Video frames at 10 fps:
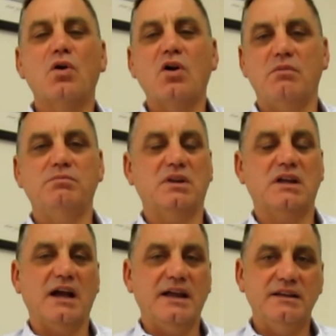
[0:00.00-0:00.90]

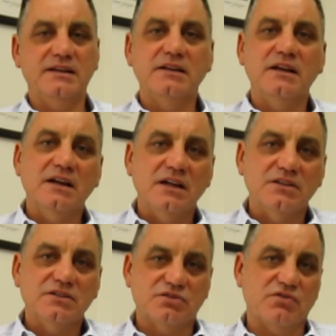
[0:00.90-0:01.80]
complicated
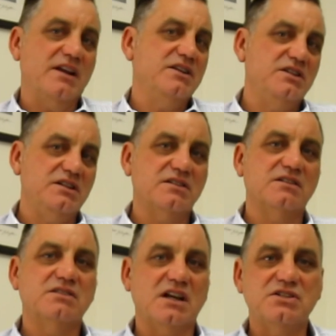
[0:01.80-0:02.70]
strategies,
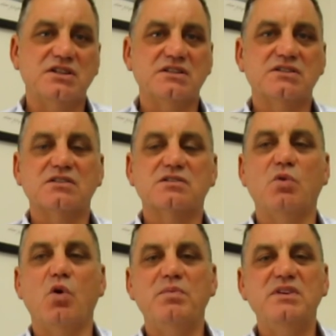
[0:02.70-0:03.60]
such as
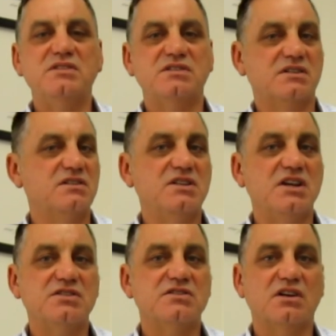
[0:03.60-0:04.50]
small business
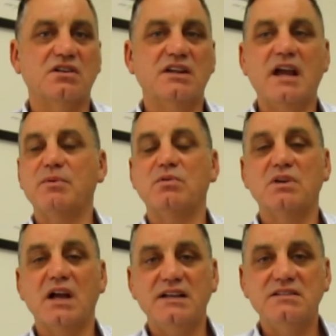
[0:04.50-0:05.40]
concessions on capital
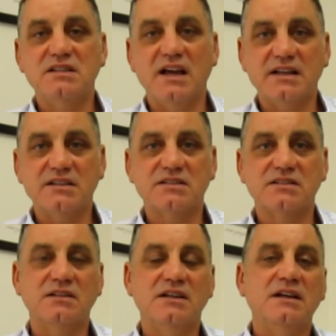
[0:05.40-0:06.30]
gains tax,